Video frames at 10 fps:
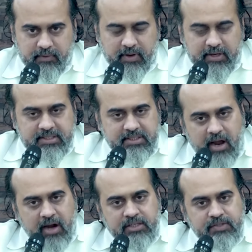It
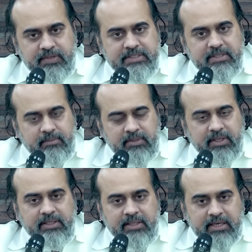starts with
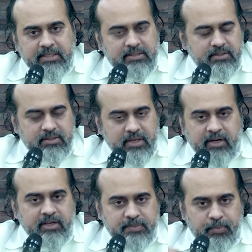something that is
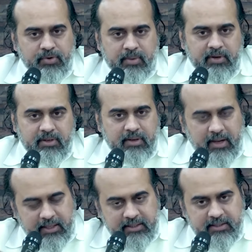indisputable,
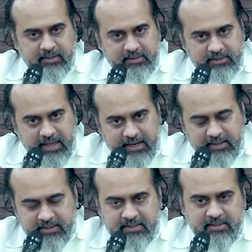and that
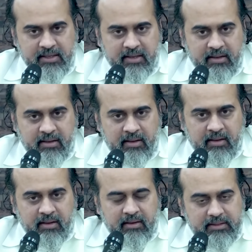is
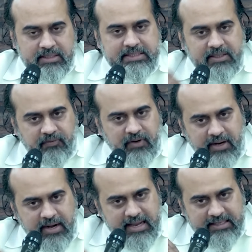the
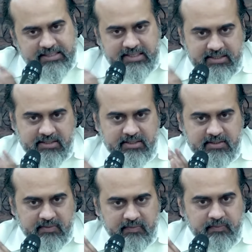sufferer
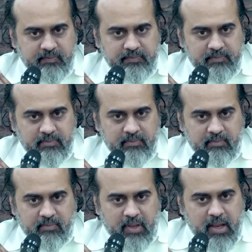exists.
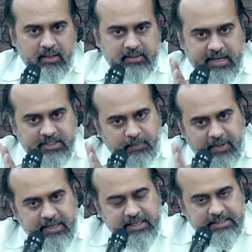The
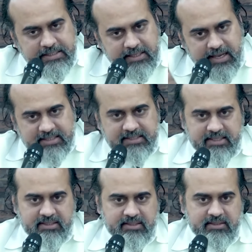experiencer
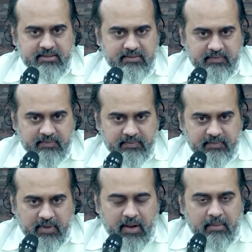exists.
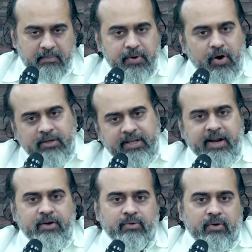Beyond that,
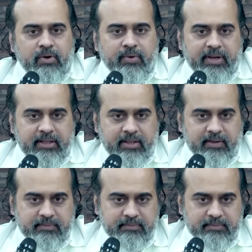I do not know anything.